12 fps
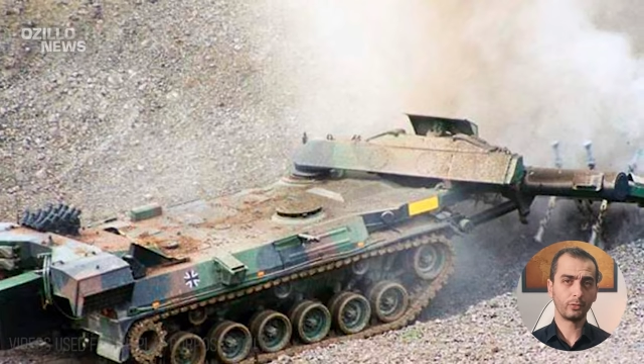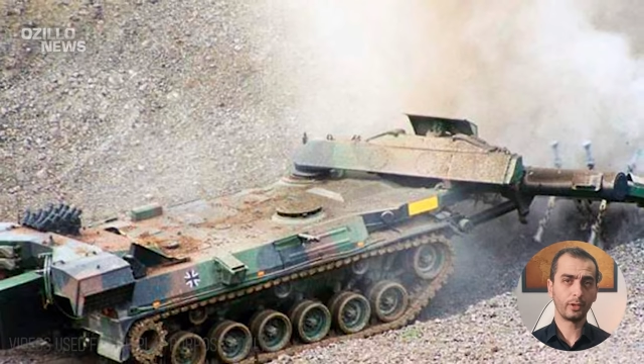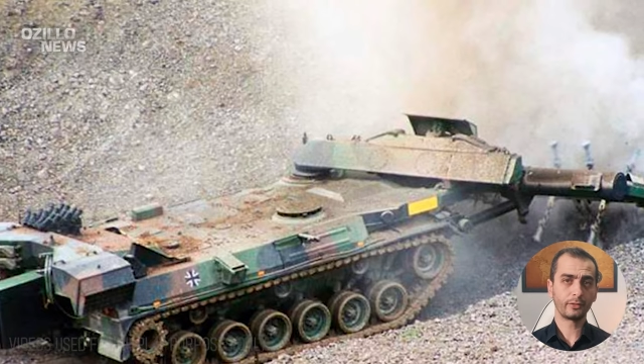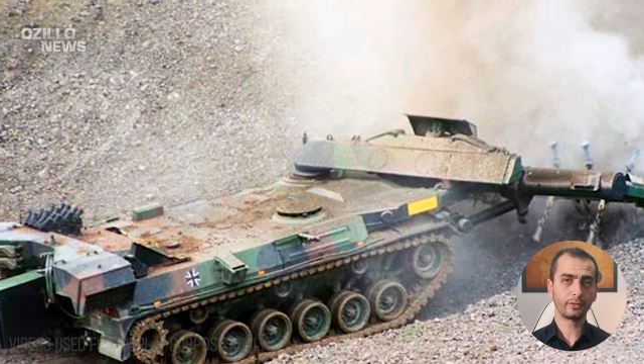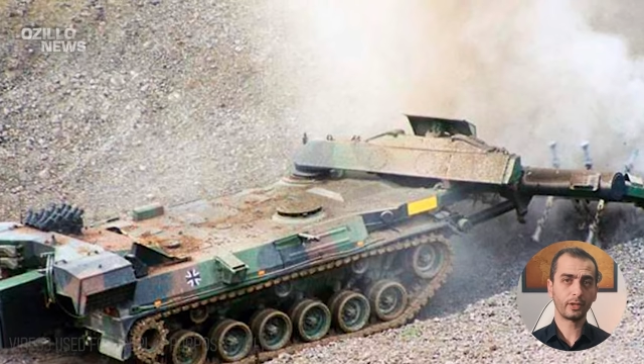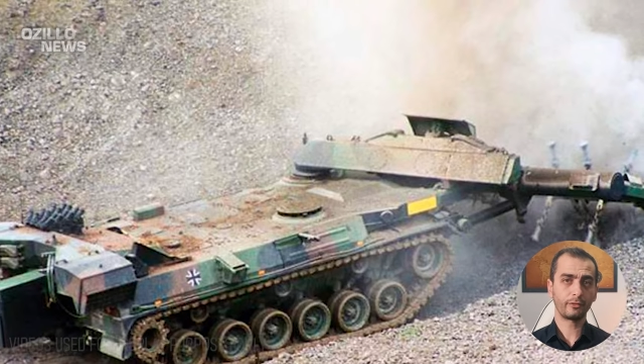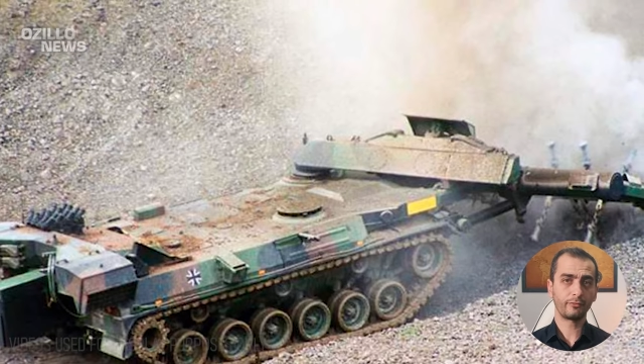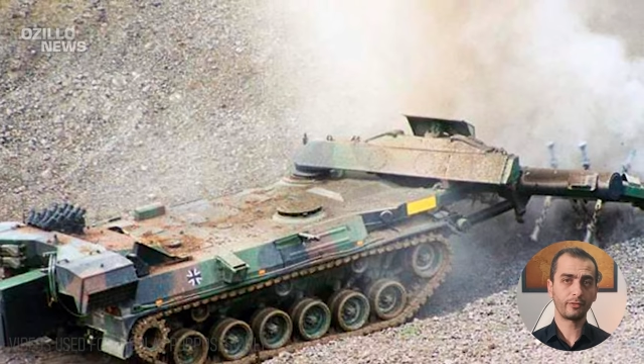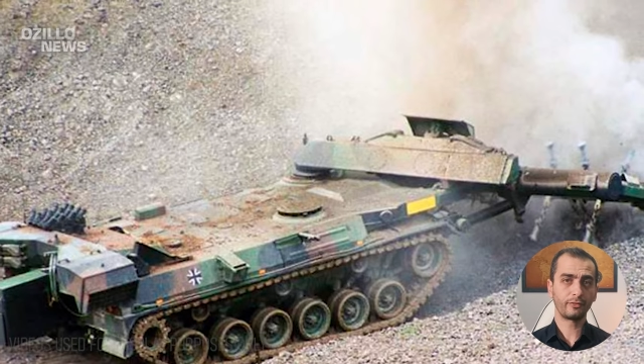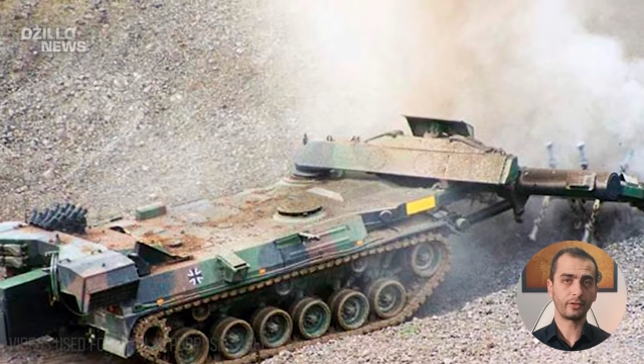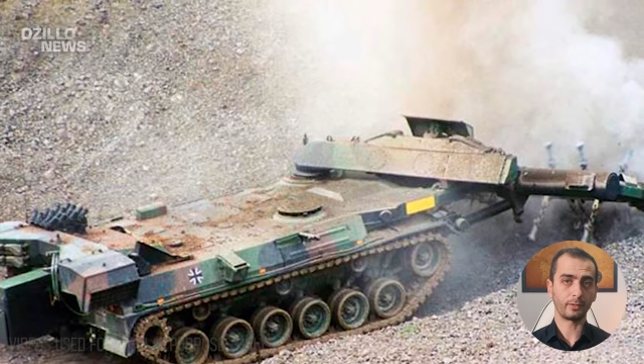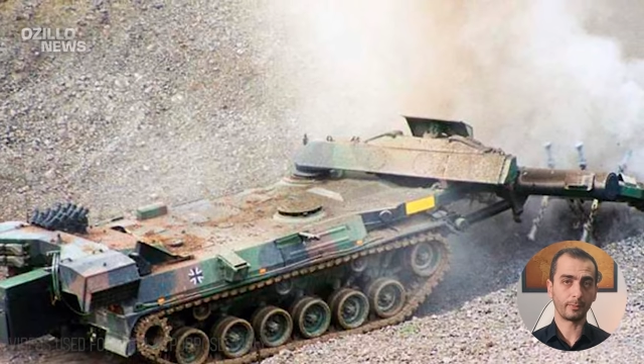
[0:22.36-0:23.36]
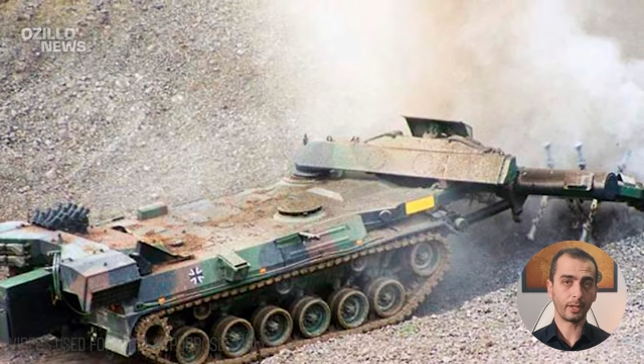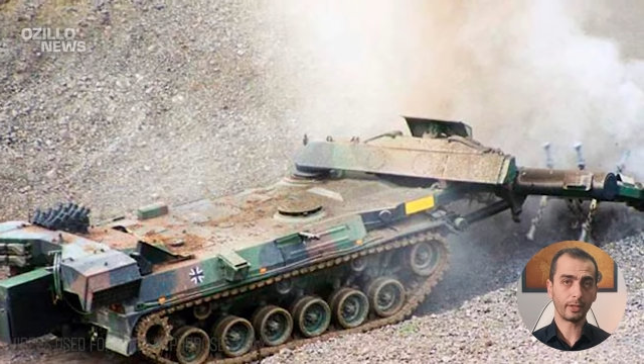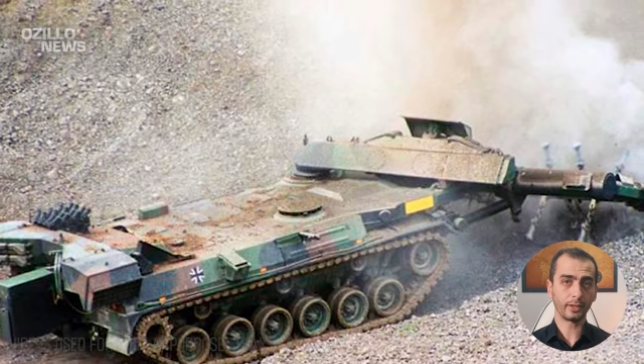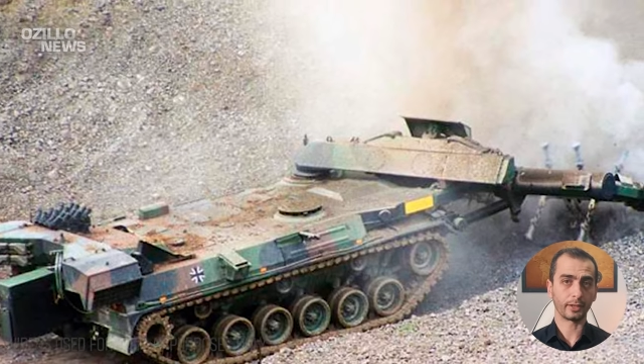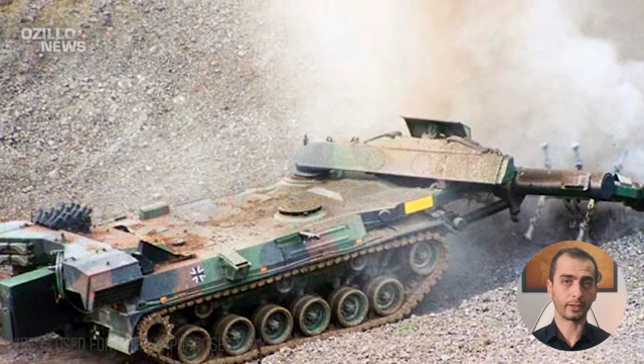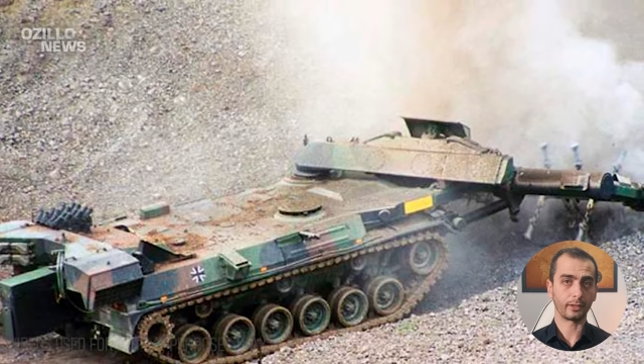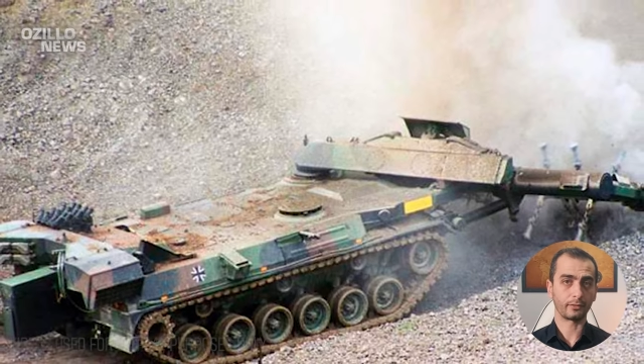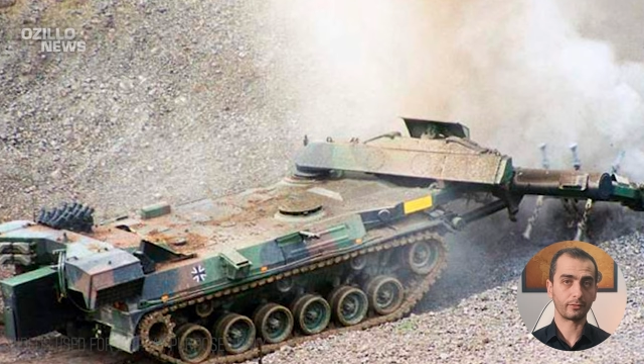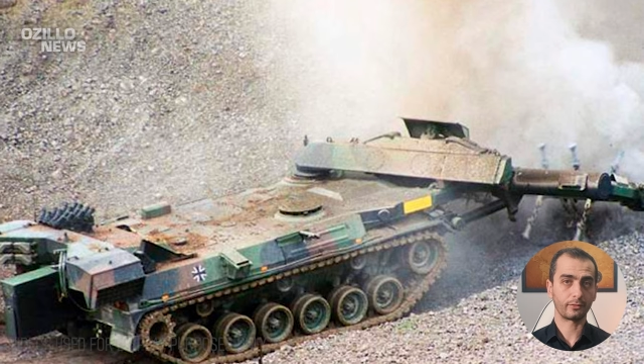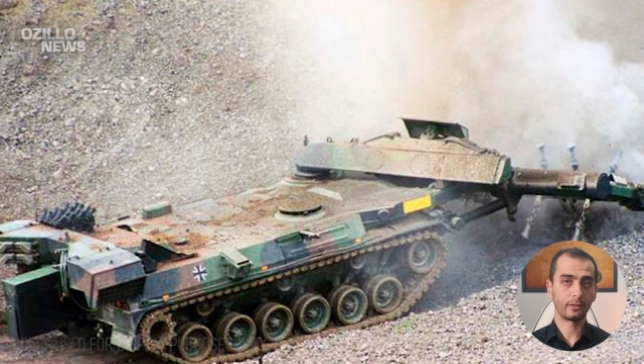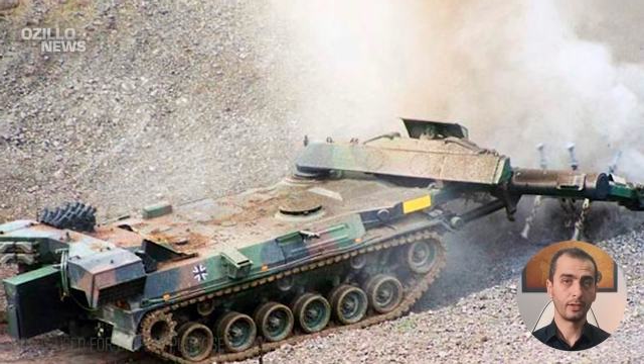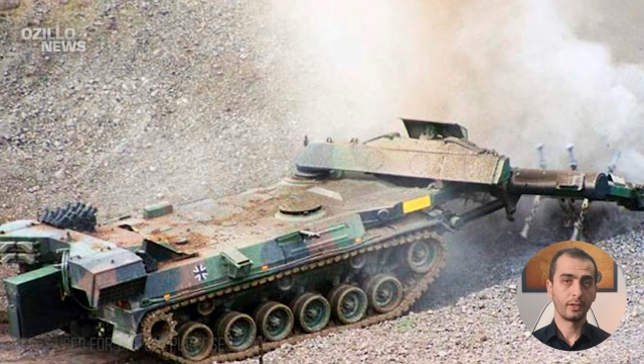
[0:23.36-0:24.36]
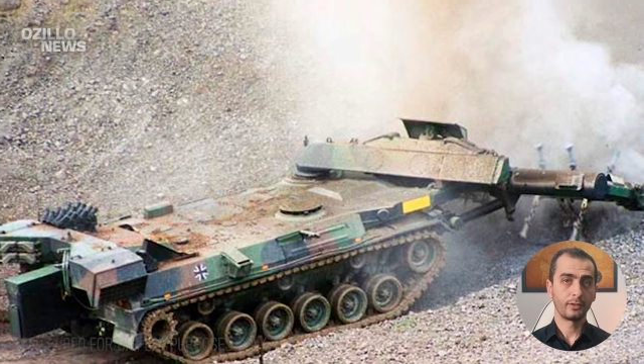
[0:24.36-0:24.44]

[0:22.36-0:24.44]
250 demining kits,